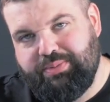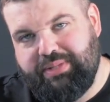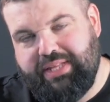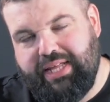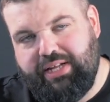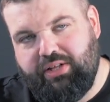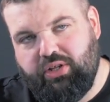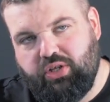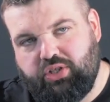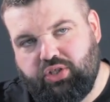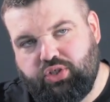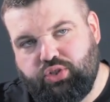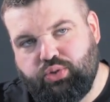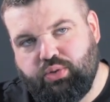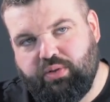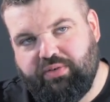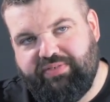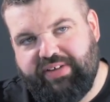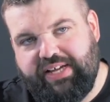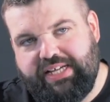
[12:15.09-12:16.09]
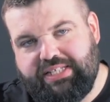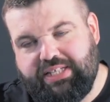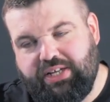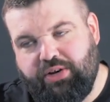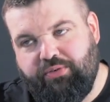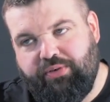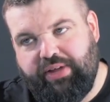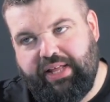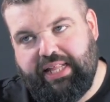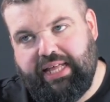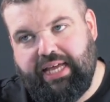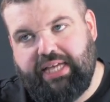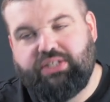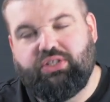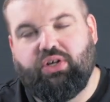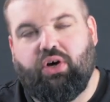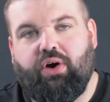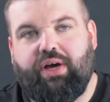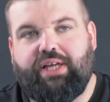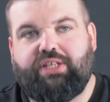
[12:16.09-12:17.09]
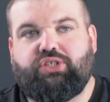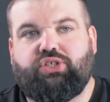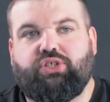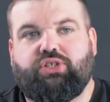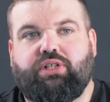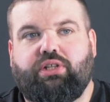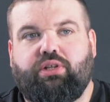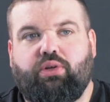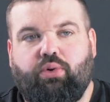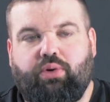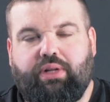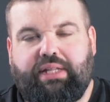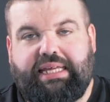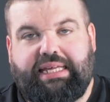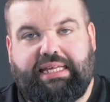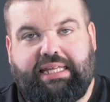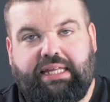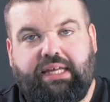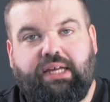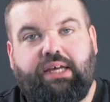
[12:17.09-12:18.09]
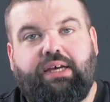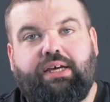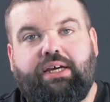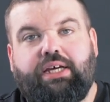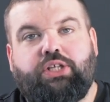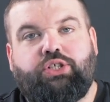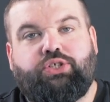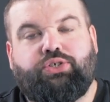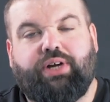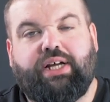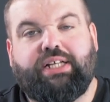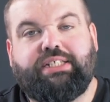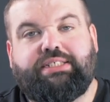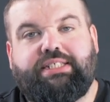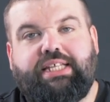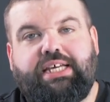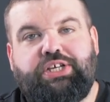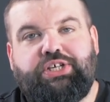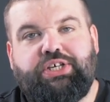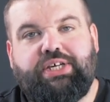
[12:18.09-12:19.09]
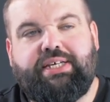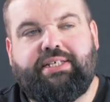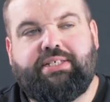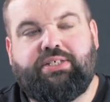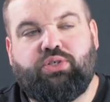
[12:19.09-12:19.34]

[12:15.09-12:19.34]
But then I looked at Shore Fest and I realised, oh, it's just a load of like trance DJs.